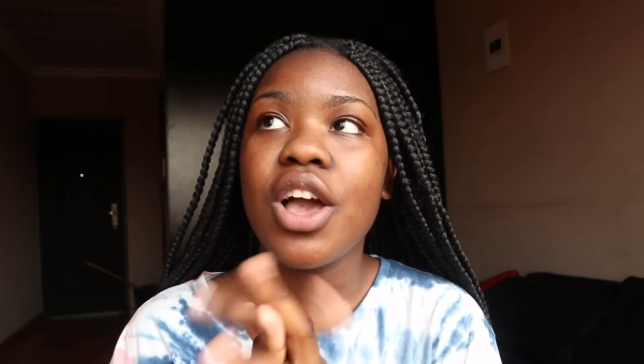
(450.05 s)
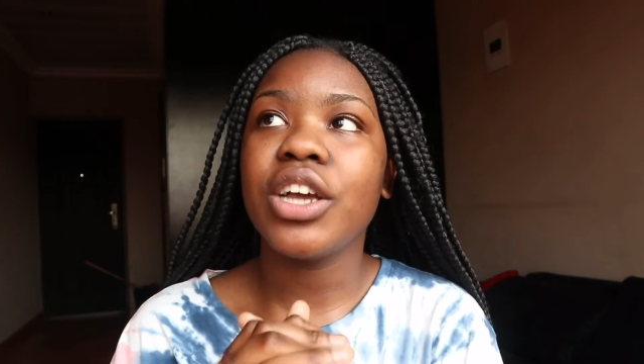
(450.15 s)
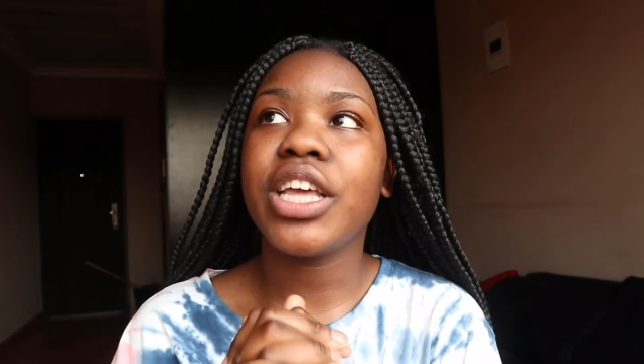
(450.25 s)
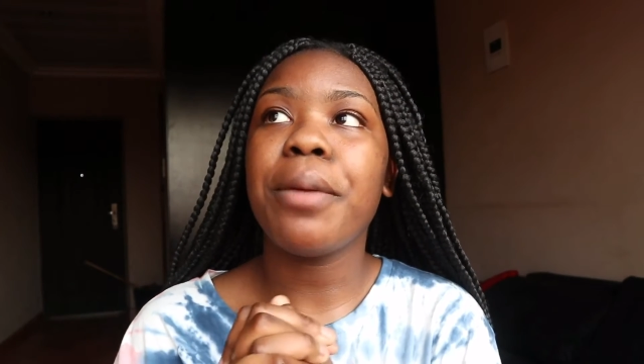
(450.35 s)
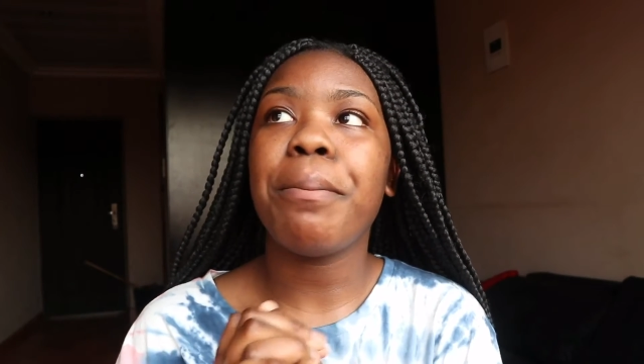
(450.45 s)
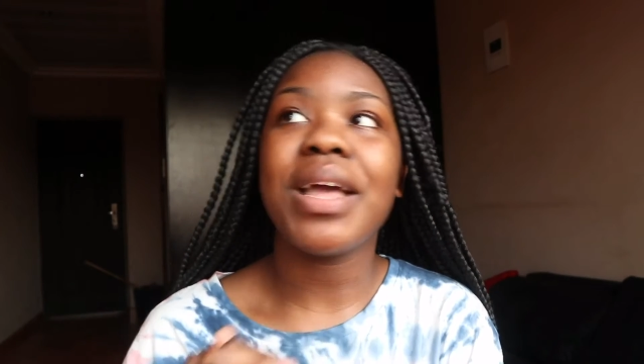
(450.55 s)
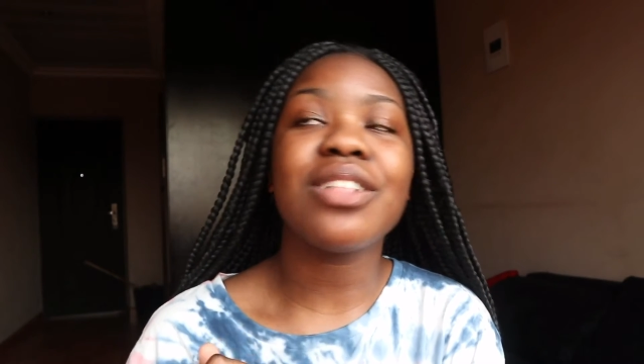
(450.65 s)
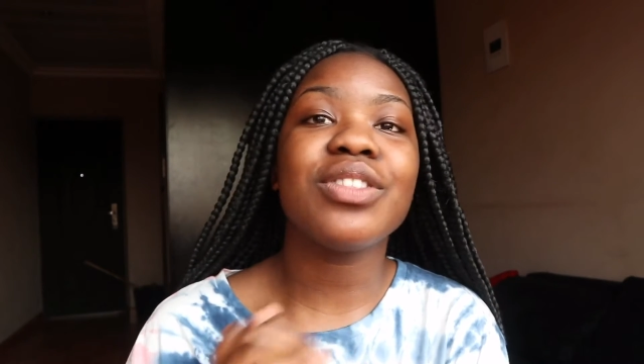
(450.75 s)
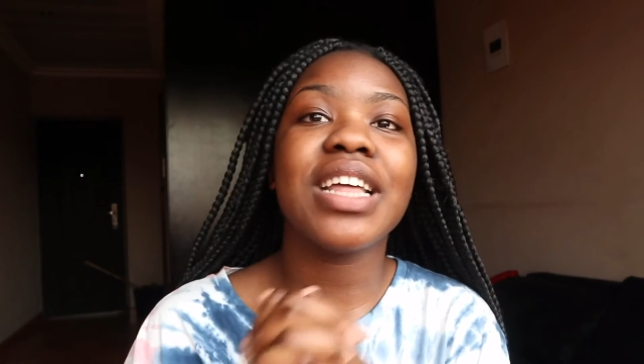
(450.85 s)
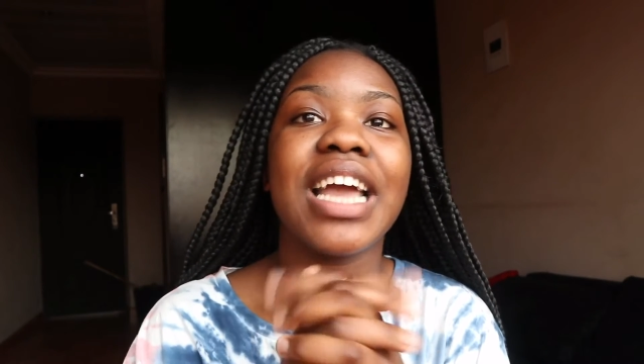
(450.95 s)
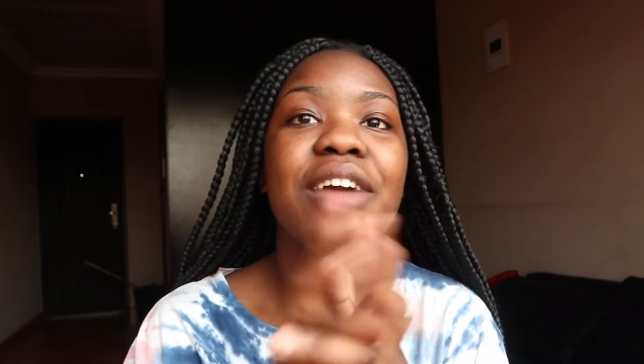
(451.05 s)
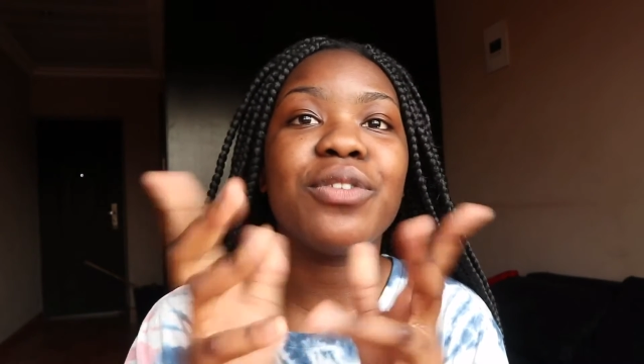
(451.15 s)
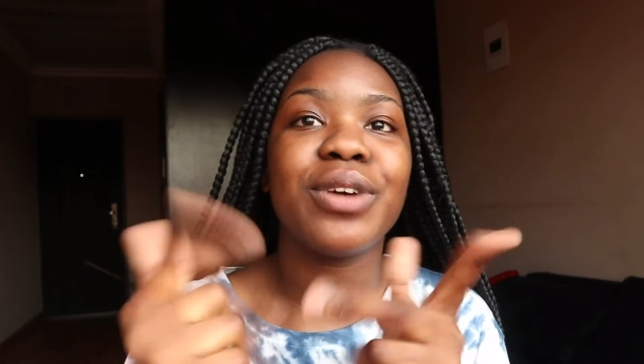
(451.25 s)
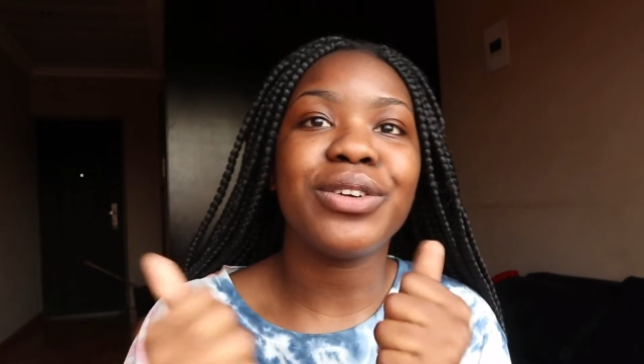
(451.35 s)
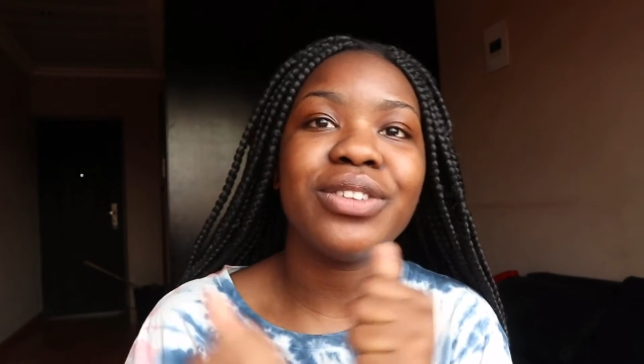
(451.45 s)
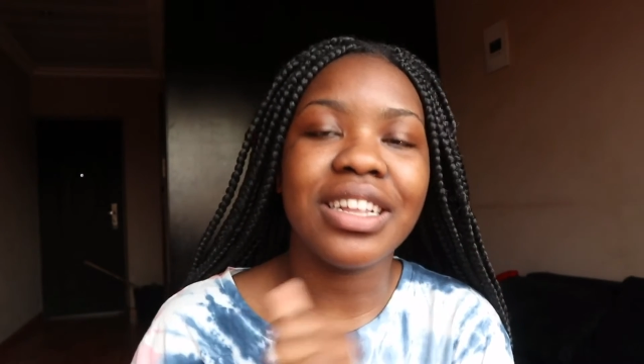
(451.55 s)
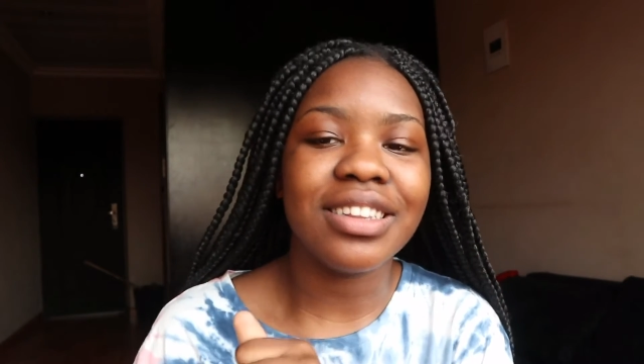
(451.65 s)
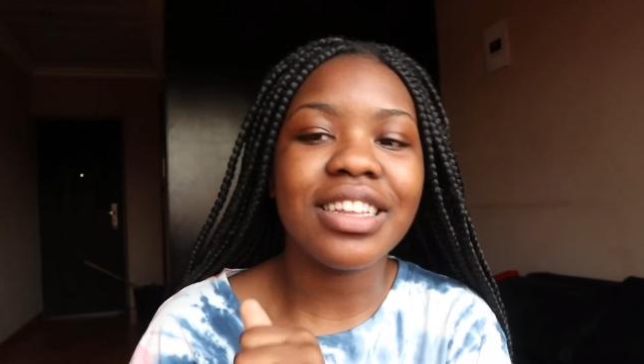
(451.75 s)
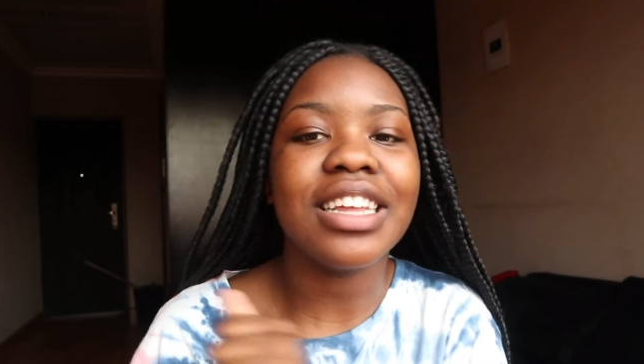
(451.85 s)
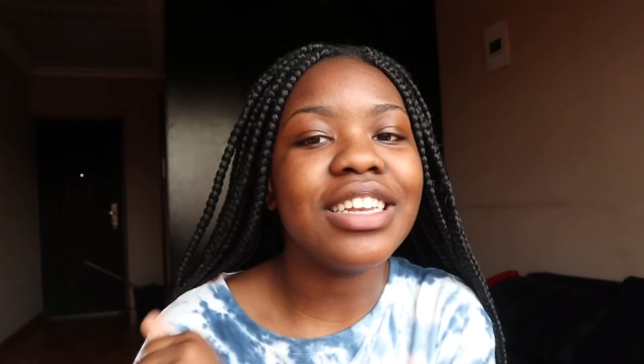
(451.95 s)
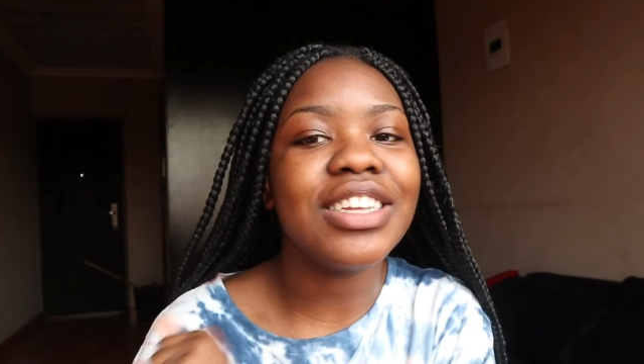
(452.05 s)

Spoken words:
Okay, back to the guy from Constantine.